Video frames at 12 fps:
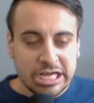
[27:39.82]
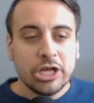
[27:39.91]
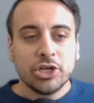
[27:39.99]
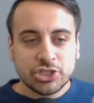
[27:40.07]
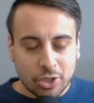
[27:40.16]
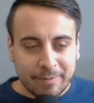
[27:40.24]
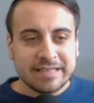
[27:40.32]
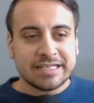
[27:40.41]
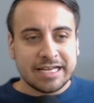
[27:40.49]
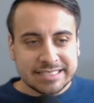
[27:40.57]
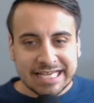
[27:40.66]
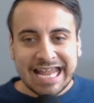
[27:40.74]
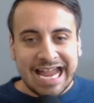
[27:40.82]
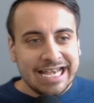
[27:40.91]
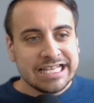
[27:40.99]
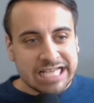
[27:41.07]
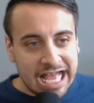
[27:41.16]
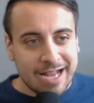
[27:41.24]
So basically it's like
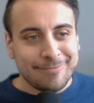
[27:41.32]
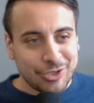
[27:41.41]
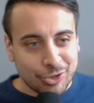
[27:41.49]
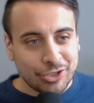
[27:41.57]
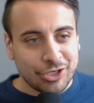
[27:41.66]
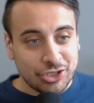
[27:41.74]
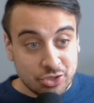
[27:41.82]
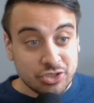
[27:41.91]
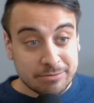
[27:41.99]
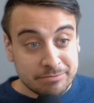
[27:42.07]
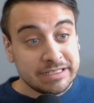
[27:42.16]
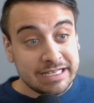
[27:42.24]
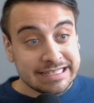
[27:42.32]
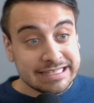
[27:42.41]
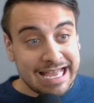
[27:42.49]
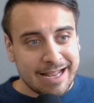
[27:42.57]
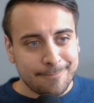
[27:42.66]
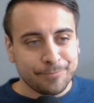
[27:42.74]
anytime that you're going to do something like
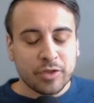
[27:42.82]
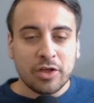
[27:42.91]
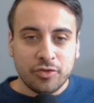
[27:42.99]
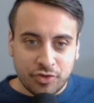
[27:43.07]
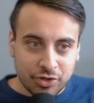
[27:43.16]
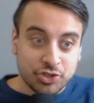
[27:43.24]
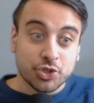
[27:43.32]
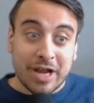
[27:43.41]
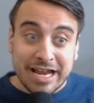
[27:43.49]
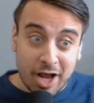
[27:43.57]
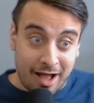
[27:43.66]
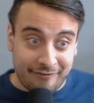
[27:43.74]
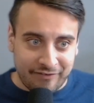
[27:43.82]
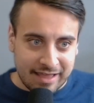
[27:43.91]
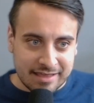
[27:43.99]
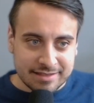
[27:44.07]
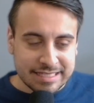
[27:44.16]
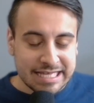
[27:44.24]
that, the trade-off
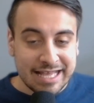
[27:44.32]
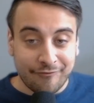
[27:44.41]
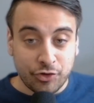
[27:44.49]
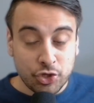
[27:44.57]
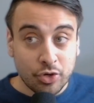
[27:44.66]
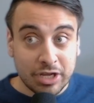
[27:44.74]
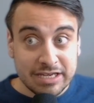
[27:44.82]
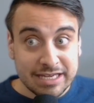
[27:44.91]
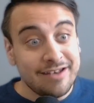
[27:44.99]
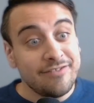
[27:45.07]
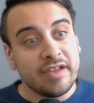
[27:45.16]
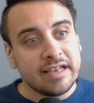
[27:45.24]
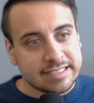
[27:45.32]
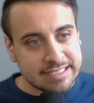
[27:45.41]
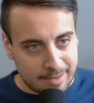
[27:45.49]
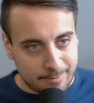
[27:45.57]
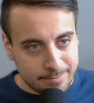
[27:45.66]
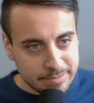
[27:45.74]
is if you can convince
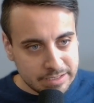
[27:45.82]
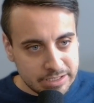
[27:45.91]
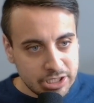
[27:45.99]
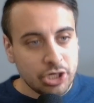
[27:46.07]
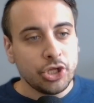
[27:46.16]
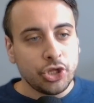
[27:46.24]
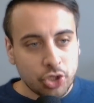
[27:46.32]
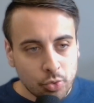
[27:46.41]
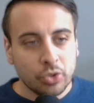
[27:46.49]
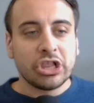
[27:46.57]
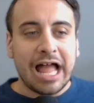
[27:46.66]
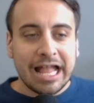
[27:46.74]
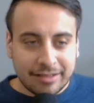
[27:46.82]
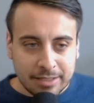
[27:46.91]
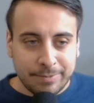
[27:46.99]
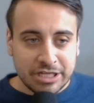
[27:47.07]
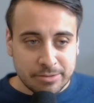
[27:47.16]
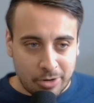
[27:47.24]
them, you will likely
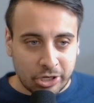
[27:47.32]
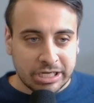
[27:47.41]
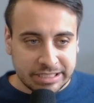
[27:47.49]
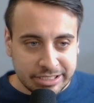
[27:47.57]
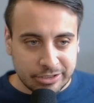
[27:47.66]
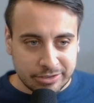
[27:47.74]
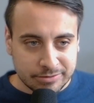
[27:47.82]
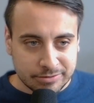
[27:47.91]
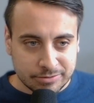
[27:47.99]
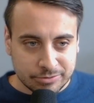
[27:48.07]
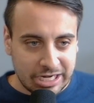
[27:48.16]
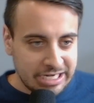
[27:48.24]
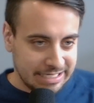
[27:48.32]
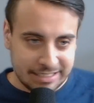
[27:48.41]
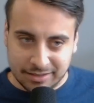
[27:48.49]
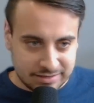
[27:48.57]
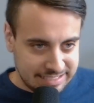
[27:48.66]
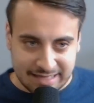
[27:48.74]
be the market leader, right? Like
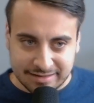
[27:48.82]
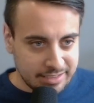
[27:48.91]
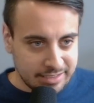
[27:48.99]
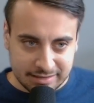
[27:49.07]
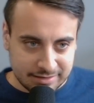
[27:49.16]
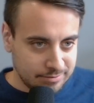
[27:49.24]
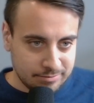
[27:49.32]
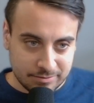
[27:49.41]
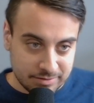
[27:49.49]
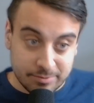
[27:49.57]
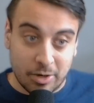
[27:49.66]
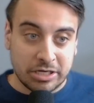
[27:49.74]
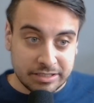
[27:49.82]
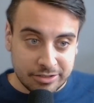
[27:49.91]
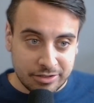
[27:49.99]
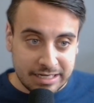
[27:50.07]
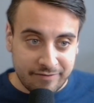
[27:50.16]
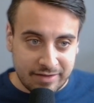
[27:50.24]
Tesla is the market leader in
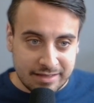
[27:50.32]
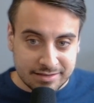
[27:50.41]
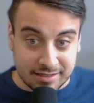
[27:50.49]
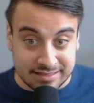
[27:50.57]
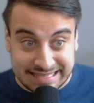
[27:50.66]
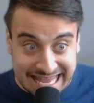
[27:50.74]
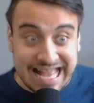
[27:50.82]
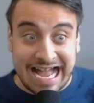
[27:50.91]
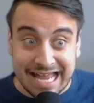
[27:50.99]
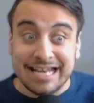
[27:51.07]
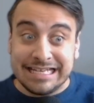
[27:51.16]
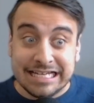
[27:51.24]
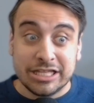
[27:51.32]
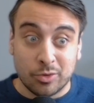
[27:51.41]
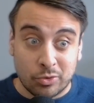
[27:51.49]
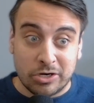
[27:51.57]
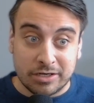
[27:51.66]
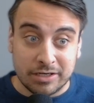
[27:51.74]
EVs because they kind of did the
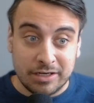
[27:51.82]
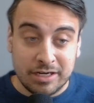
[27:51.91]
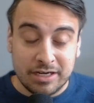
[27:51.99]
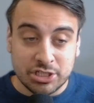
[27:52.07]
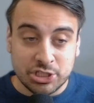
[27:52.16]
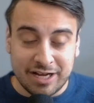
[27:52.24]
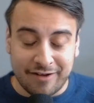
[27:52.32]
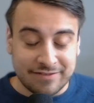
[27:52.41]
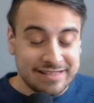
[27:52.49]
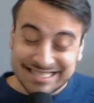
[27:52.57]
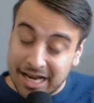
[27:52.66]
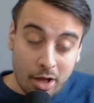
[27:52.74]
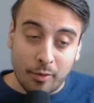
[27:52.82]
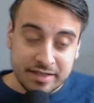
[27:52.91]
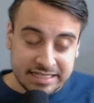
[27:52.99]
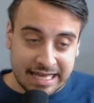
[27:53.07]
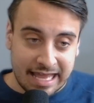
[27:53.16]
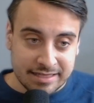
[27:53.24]
work to shift. That's not always the
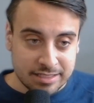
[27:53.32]
case.